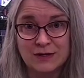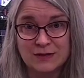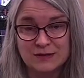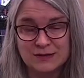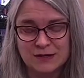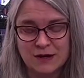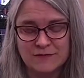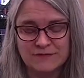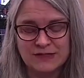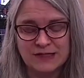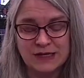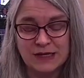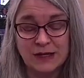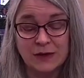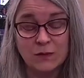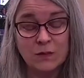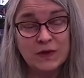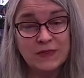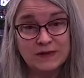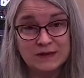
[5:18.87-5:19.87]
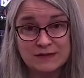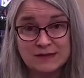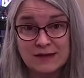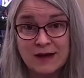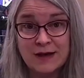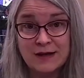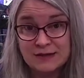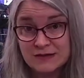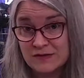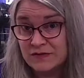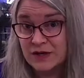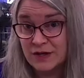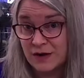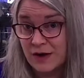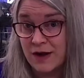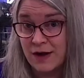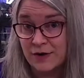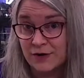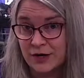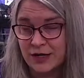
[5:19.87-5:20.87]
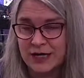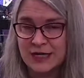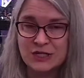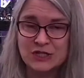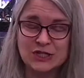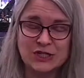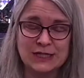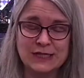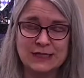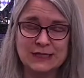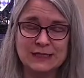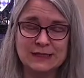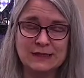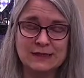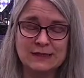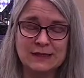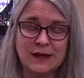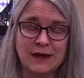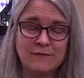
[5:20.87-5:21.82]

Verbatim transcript: soft singing, what the size of the congregation is,